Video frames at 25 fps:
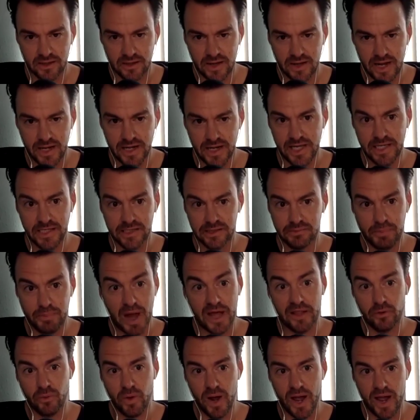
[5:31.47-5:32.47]
And he's, by
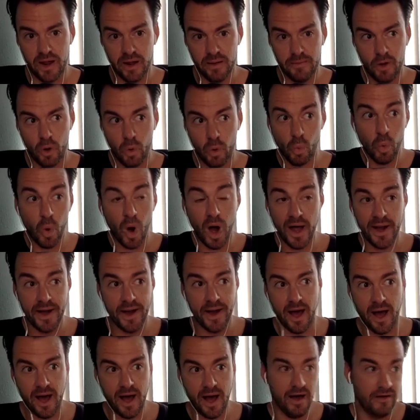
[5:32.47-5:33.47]
the way, one
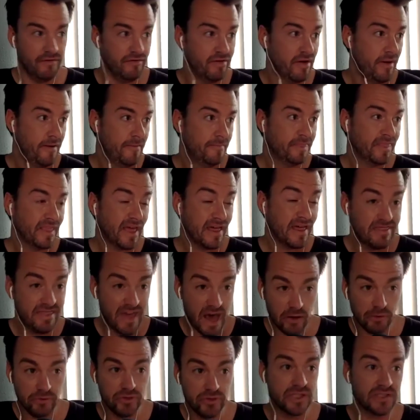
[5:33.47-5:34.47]
of
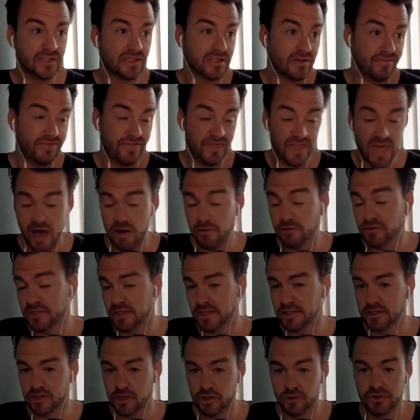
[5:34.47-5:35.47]
thousands and
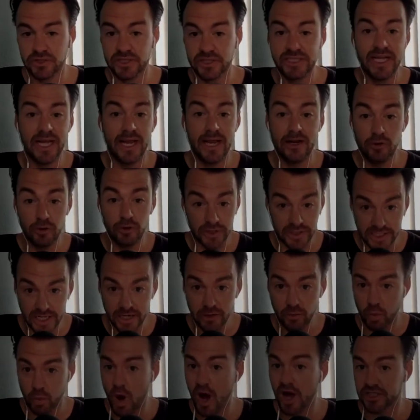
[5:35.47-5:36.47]
thousands who did
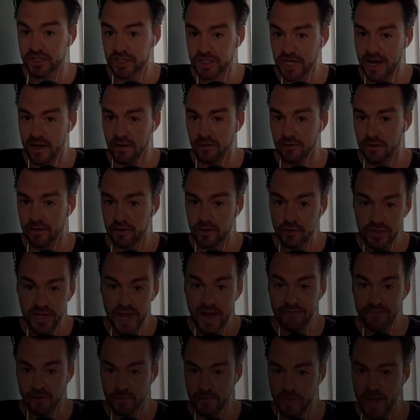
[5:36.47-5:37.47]
wash out, who
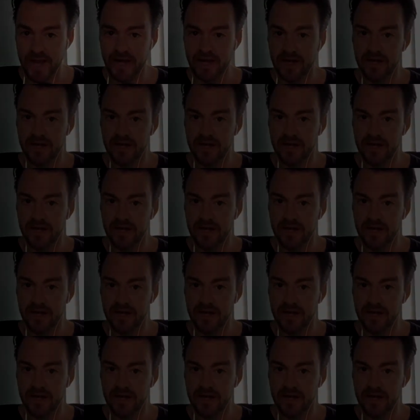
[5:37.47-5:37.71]
never made